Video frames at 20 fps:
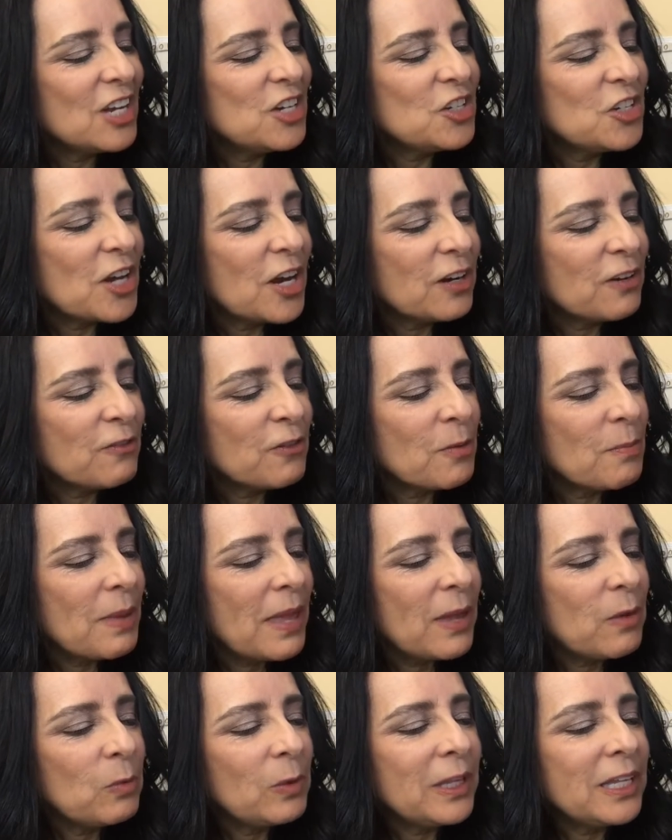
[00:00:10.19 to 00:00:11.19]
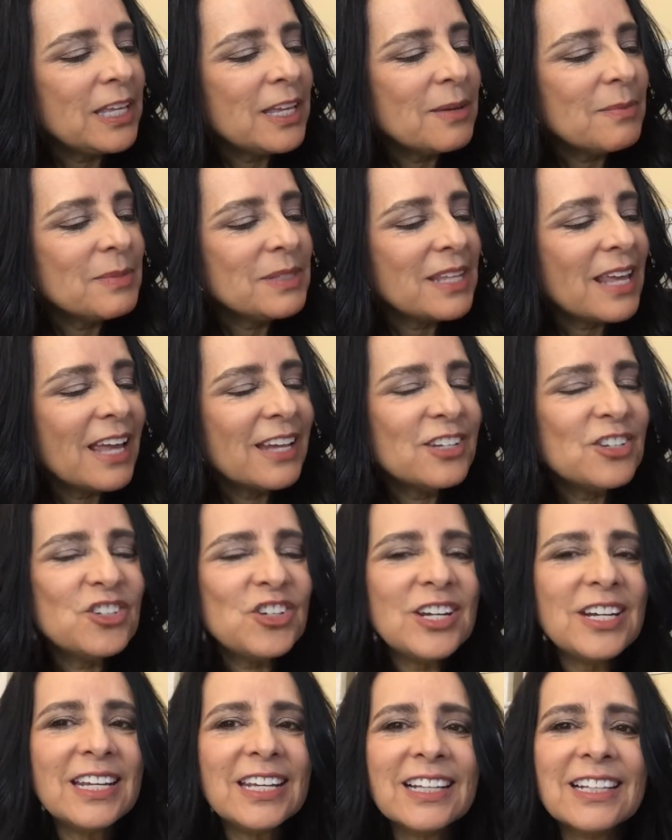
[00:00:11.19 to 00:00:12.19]
Jennifer Bay Williams and
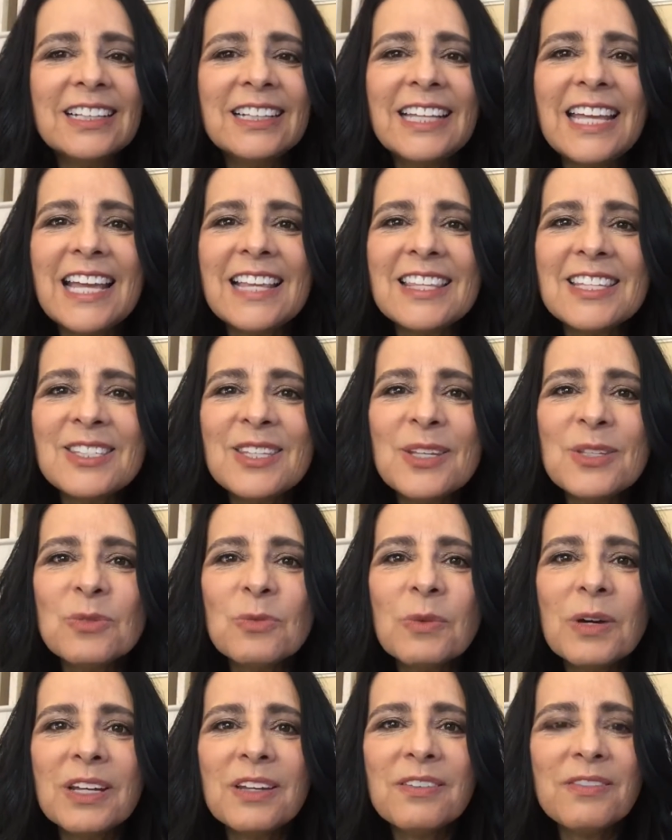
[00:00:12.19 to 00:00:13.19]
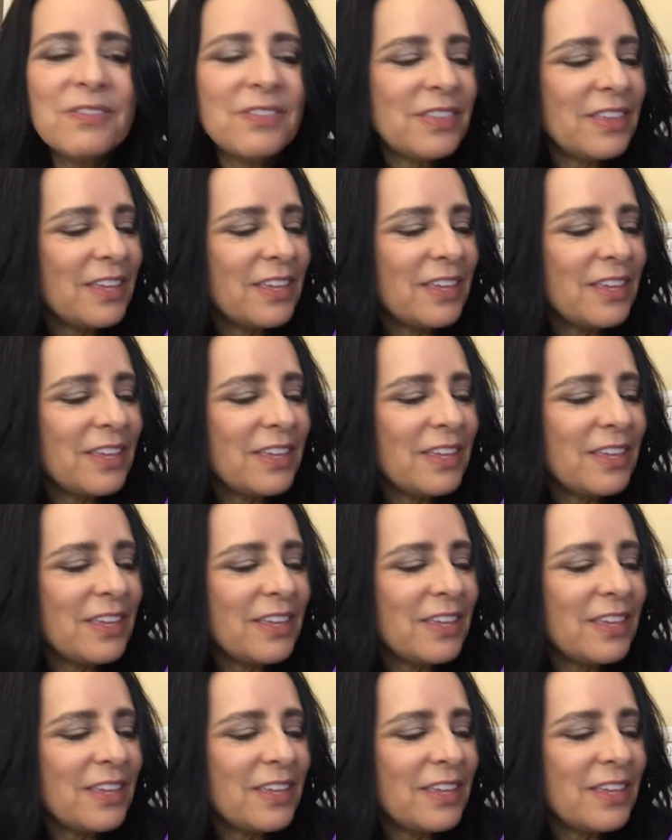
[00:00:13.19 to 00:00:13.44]
Gina Kling. This is one of